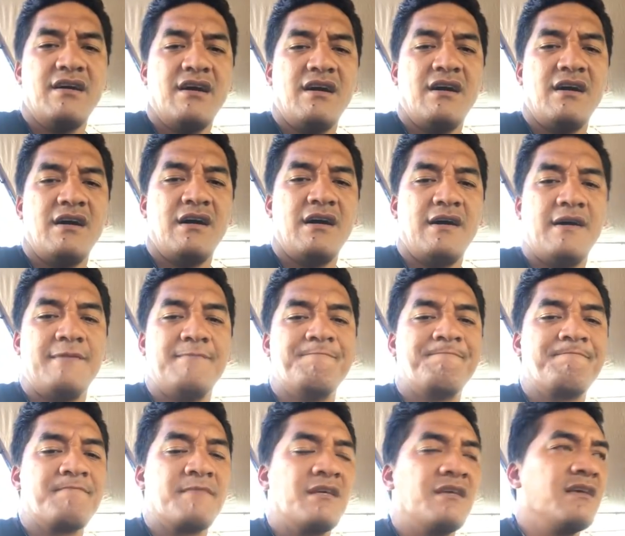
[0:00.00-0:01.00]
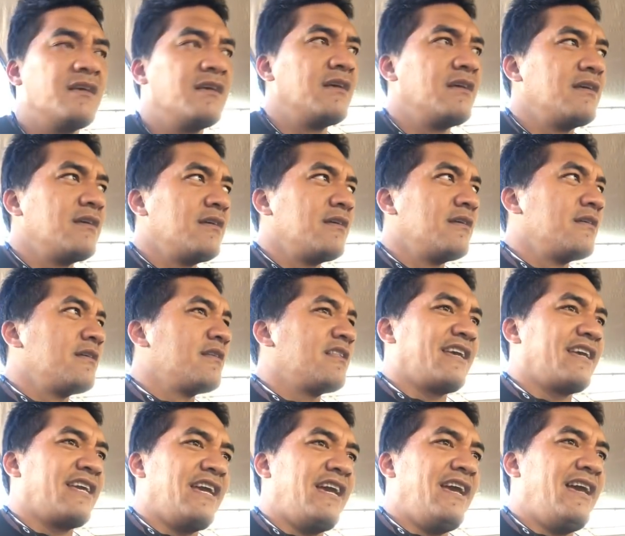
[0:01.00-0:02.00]
Um,
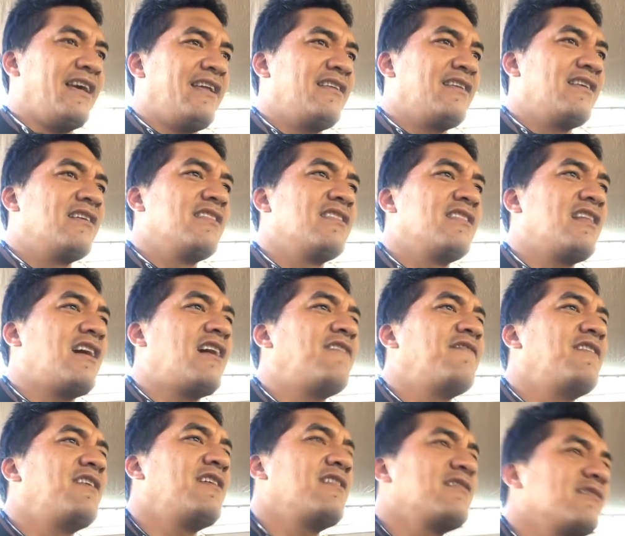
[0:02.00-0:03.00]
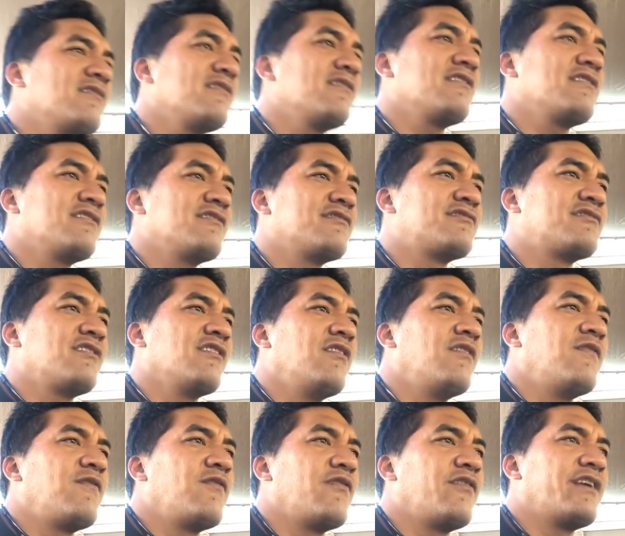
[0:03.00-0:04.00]
again, lava is
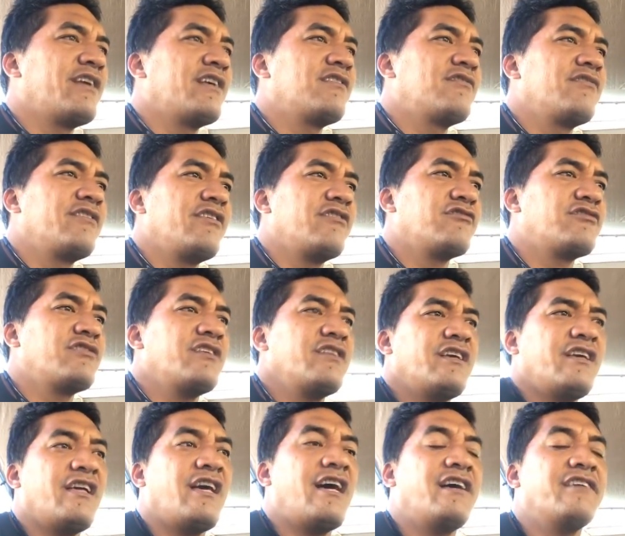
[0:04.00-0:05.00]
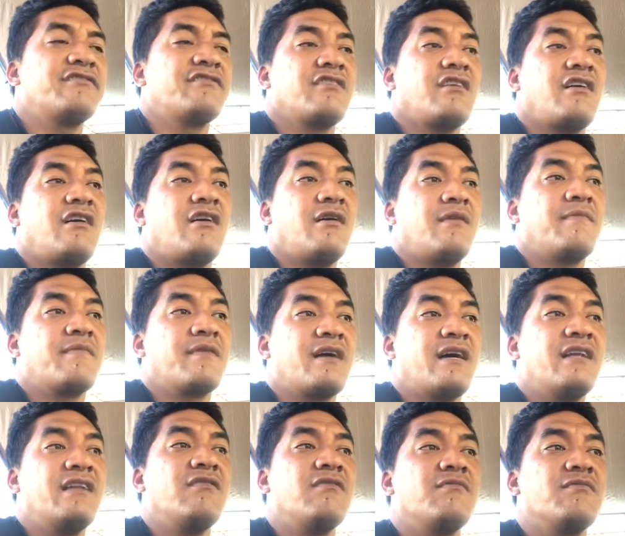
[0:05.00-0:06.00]
still flowing into the ocean. It has um,
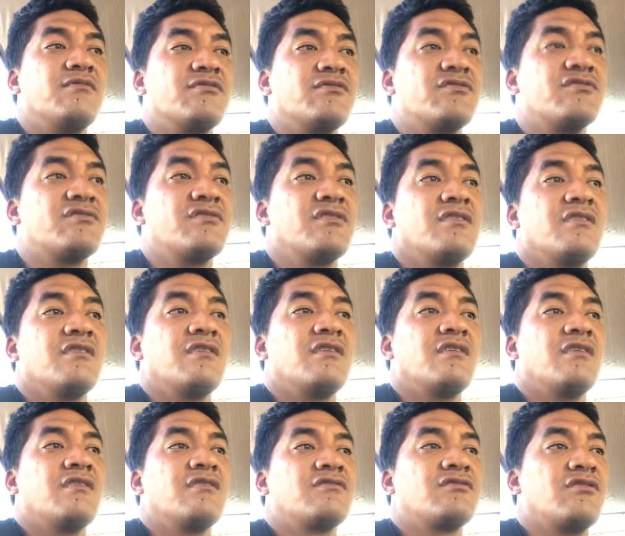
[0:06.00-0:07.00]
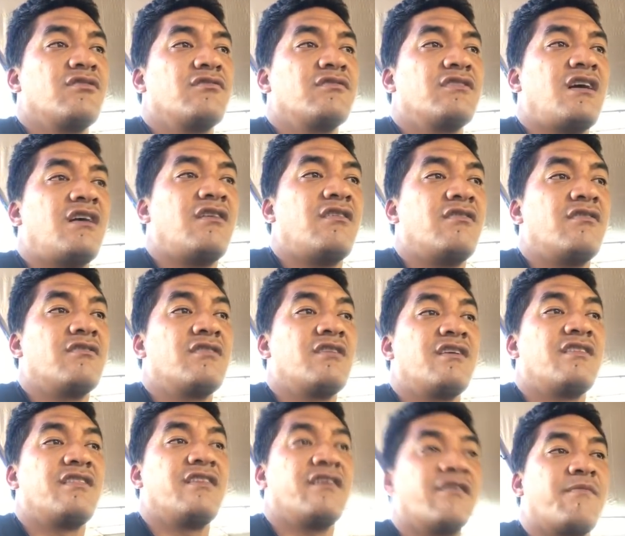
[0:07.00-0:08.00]
kind of almost slowed
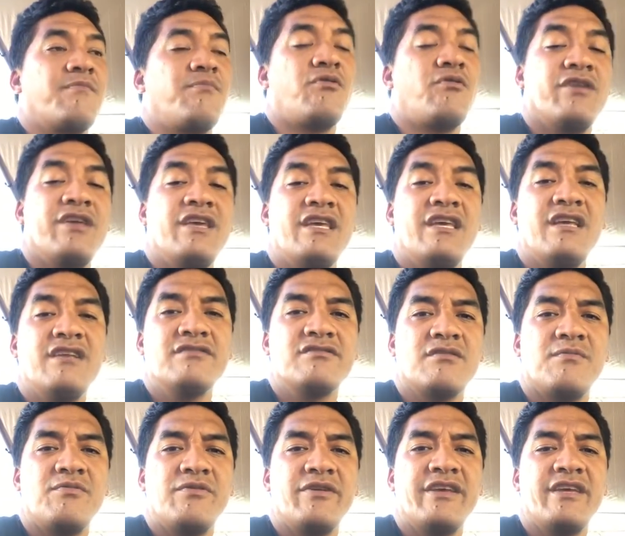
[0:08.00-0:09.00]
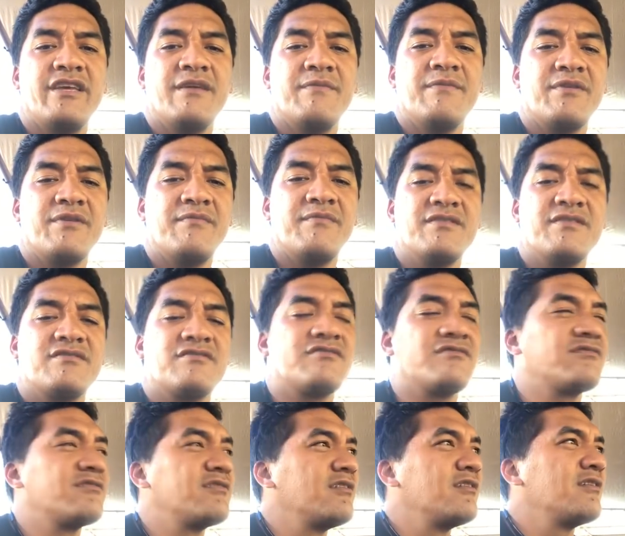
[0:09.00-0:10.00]
down near Pohoiki. So Pohoiki pretty
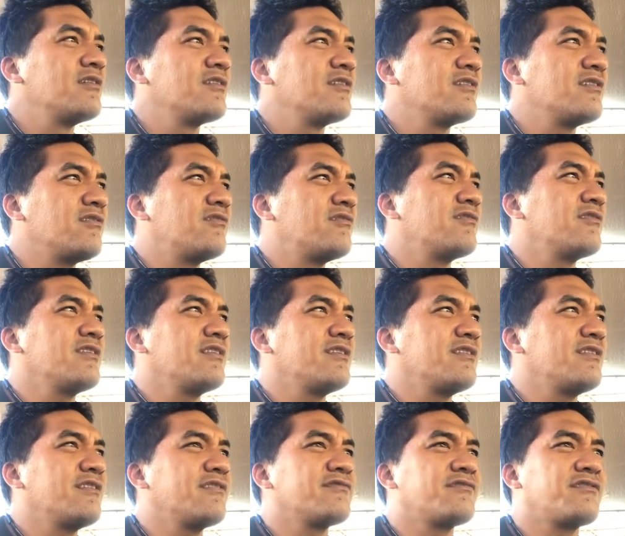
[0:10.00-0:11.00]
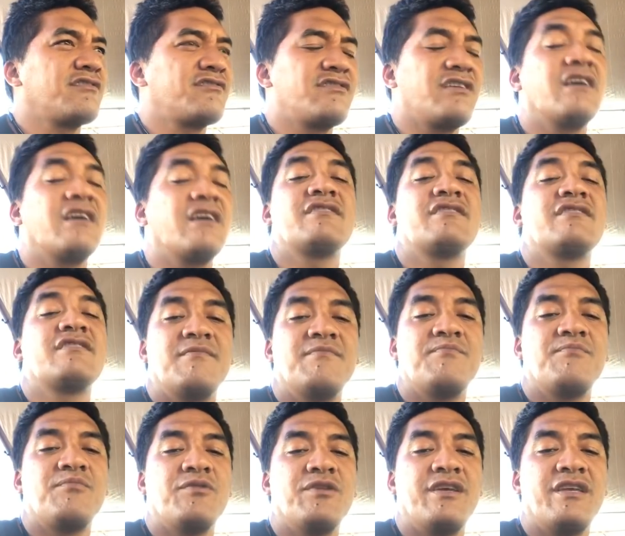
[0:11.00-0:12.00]
much, you know, there's a chance that
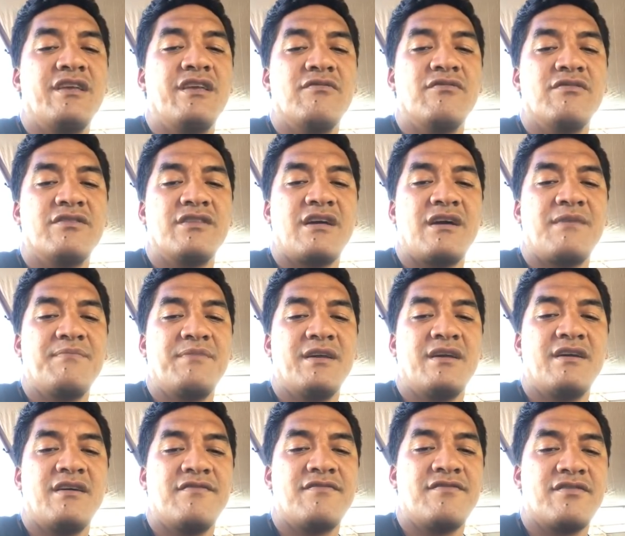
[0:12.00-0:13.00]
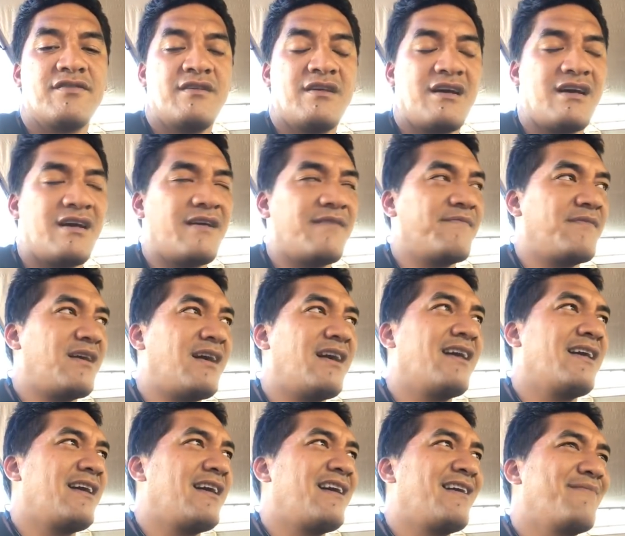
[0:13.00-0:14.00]
Pohoiki will not be covered. I'm
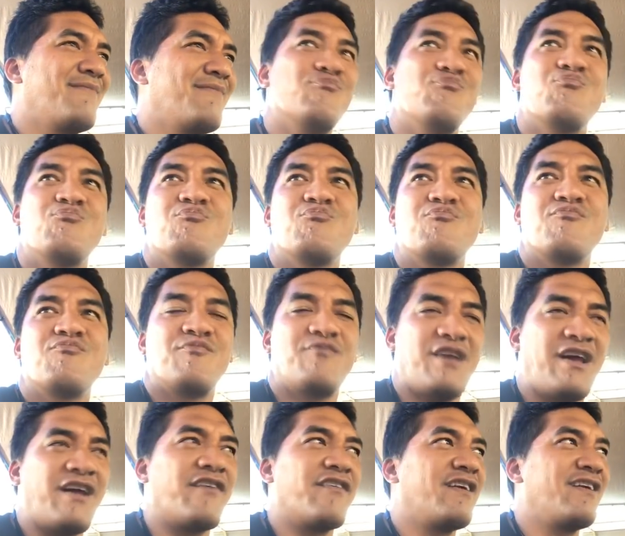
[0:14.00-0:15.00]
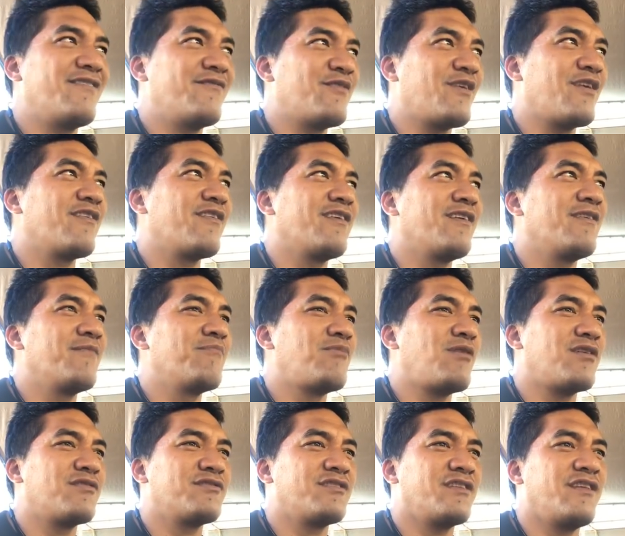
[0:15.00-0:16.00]
I, I'm very, very
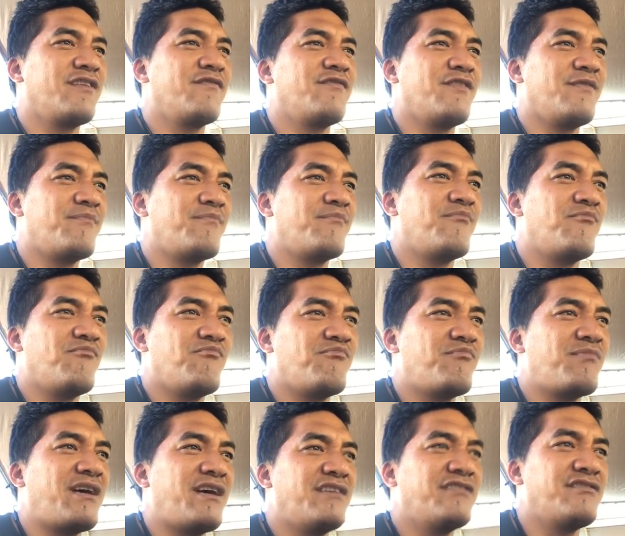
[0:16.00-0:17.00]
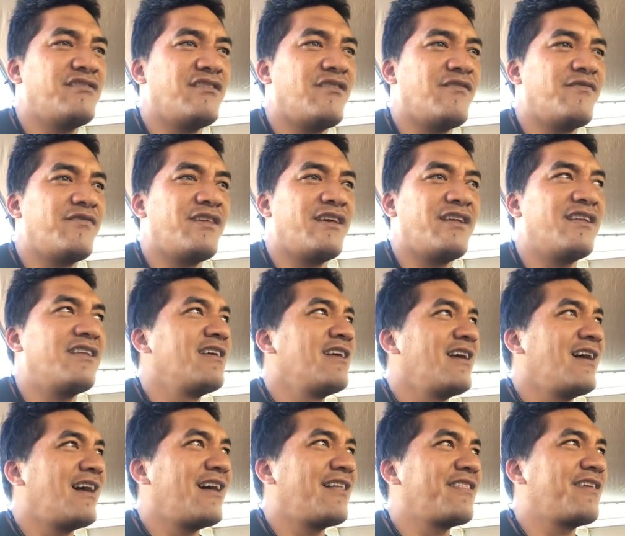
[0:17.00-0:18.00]
positive in myself that
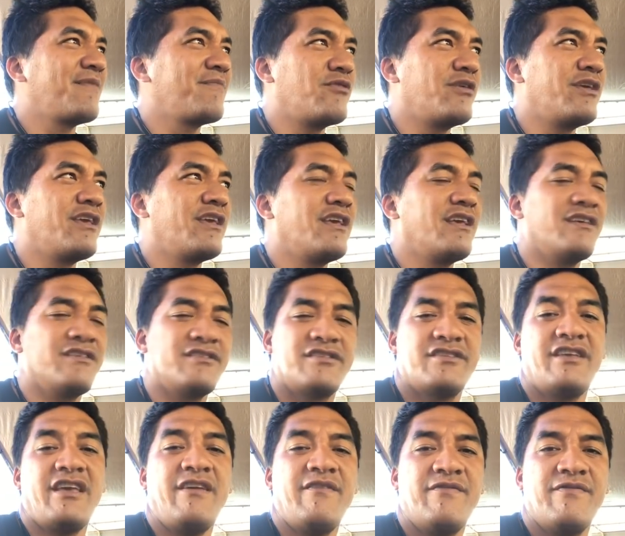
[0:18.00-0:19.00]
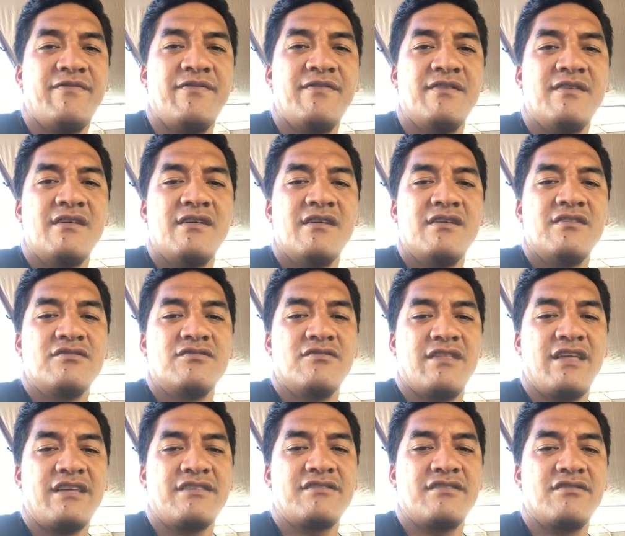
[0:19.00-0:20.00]
I think Pohoiki is safe.
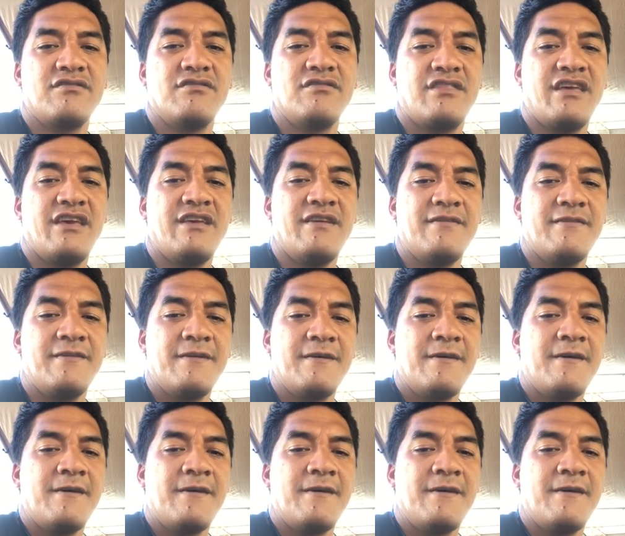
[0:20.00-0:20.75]
So that's a good thing.